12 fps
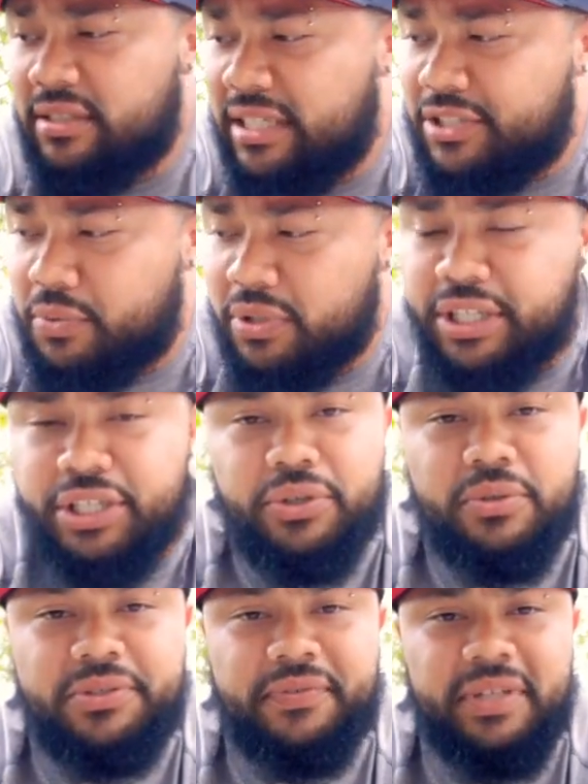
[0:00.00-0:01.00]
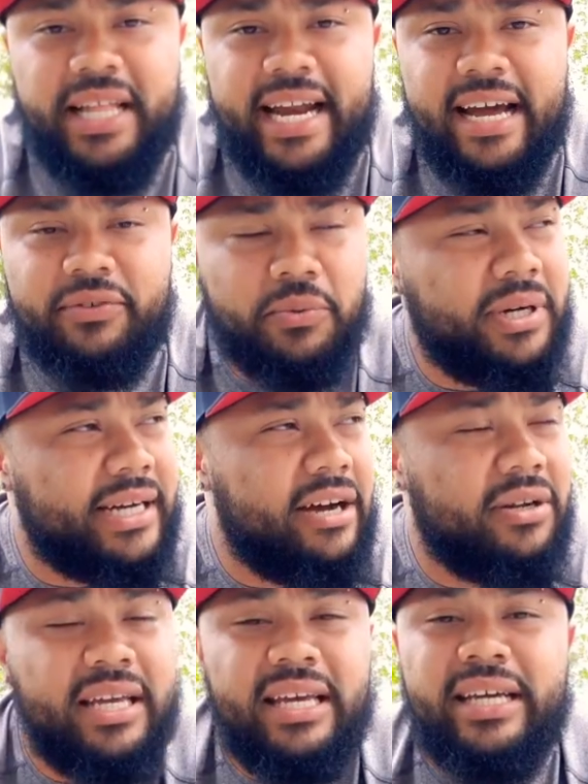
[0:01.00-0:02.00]
It's really huge for that after
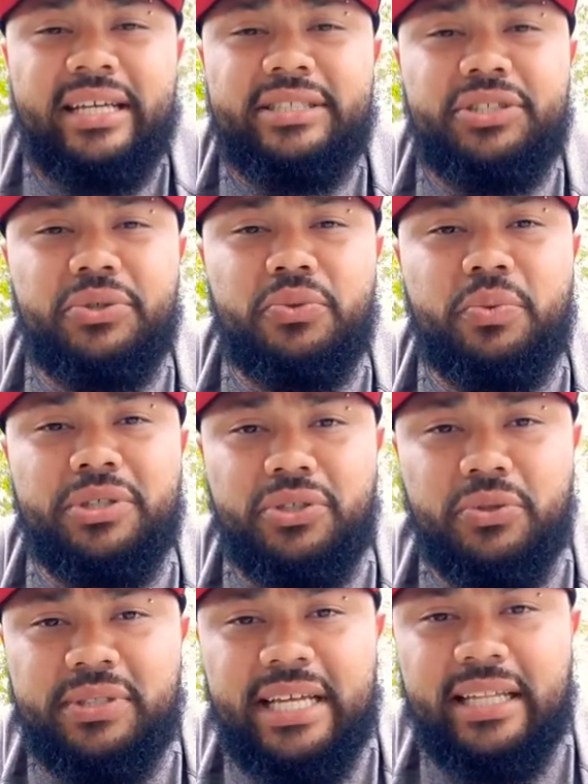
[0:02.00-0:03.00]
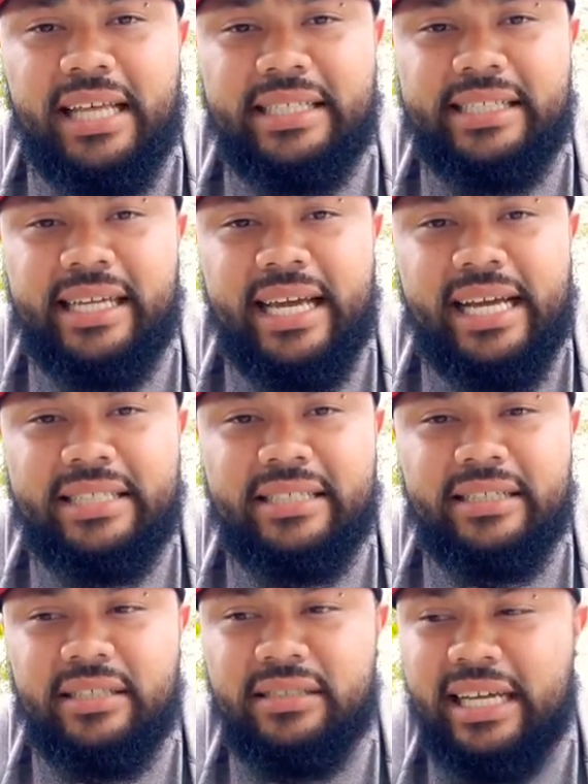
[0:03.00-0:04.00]
workout to reduce that lactic acid.
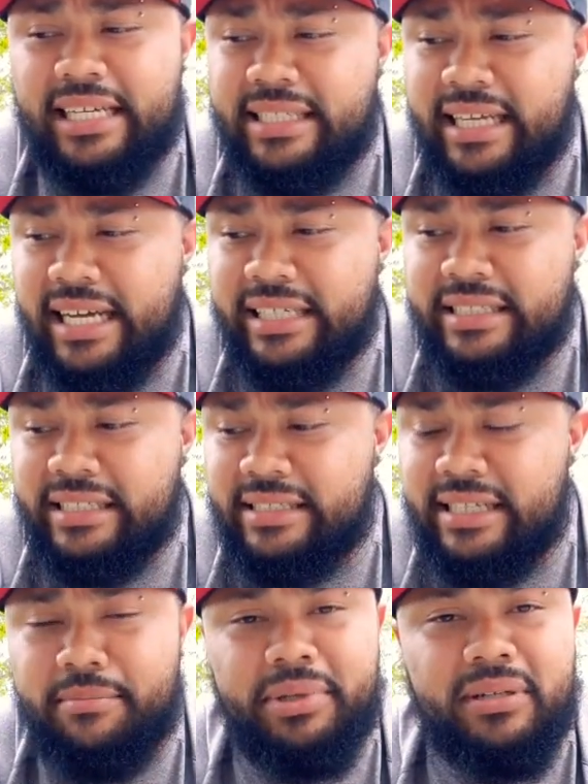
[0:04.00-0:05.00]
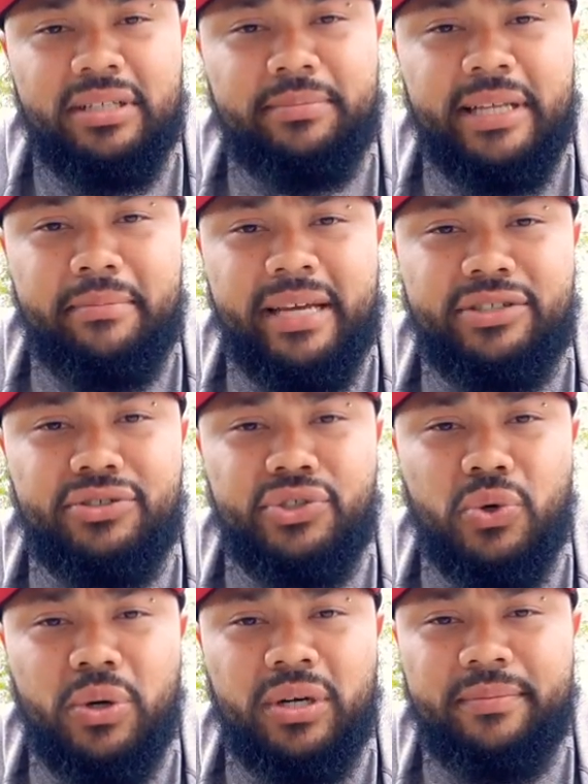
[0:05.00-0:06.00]
Lactic acid is that buildup that makes you
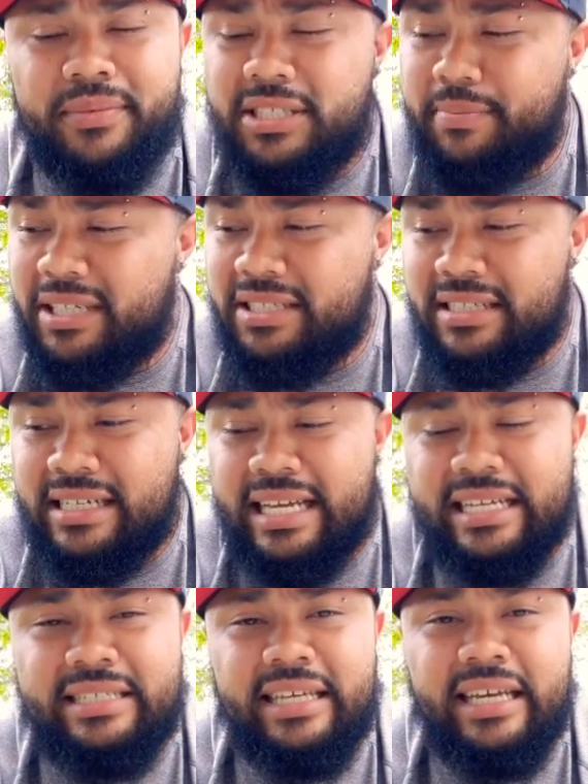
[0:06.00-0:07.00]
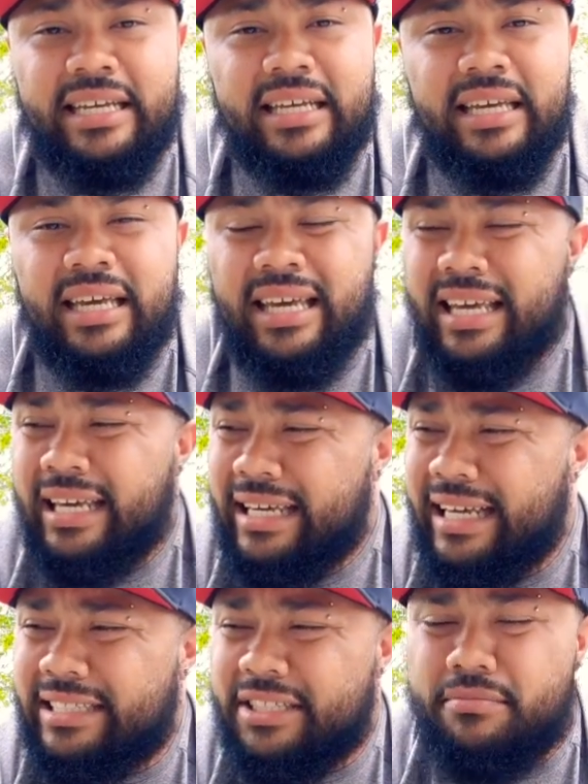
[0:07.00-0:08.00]
sore, especially the next day.
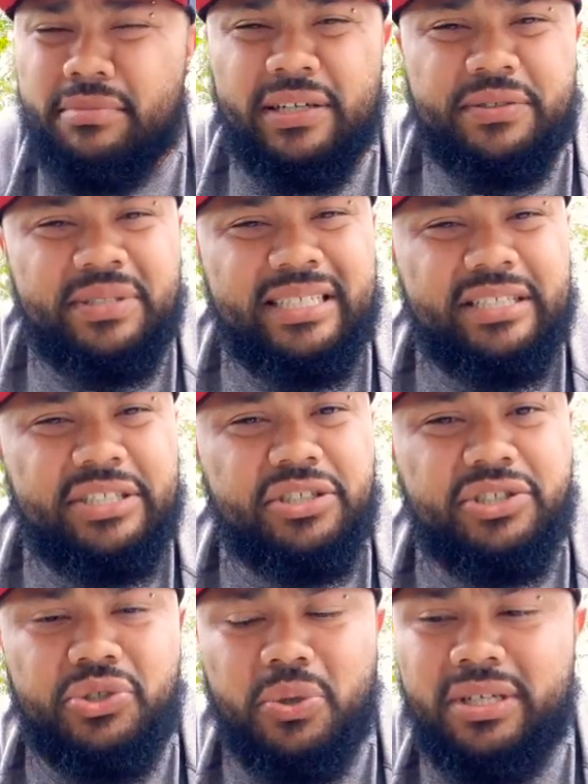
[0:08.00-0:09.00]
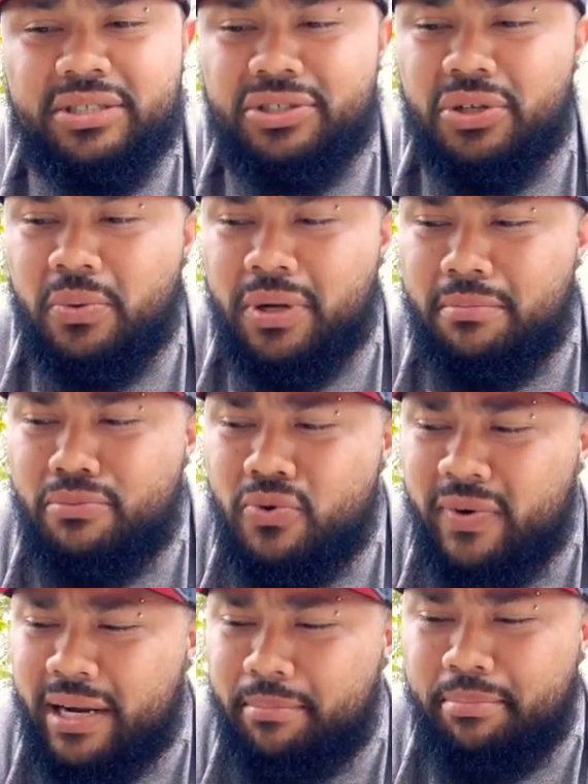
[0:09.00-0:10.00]
gets in your muscles, gets in your joints. You don't want to
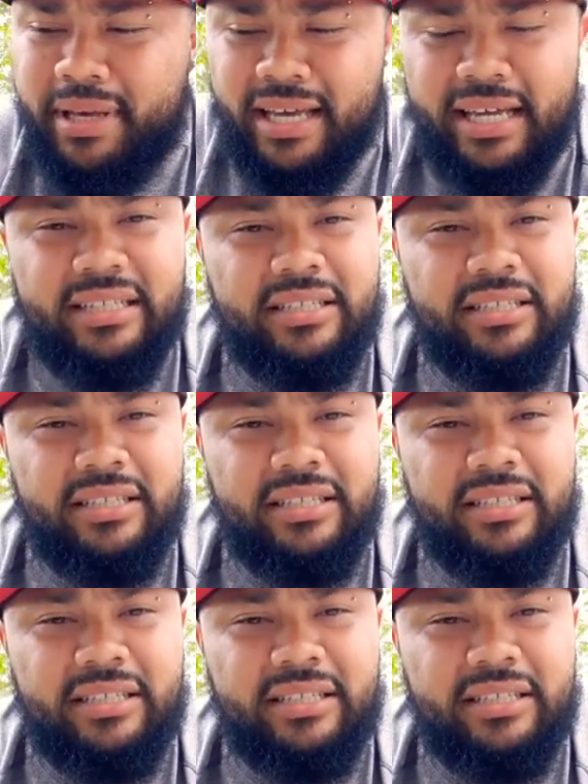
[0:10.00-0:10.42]
move out of bed.